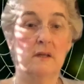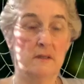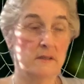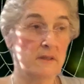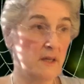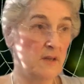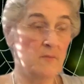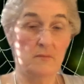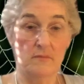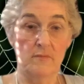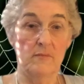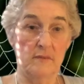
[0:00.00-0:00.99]
It's getting,
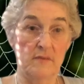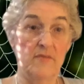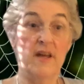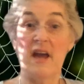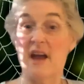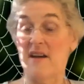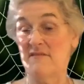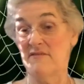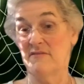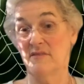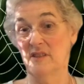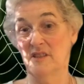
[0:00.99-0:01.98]
if they have
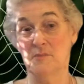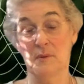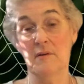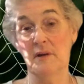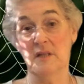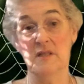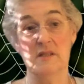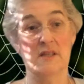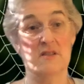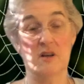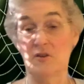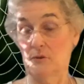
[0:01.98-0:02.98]
experience, they
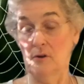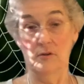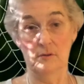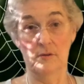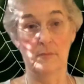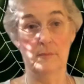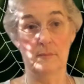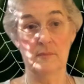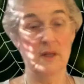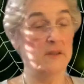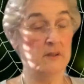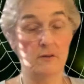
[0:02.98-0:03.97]
start their own group,
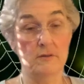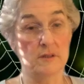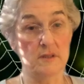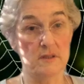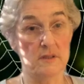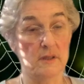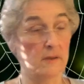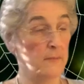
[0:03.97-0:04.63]
like the Odinists there.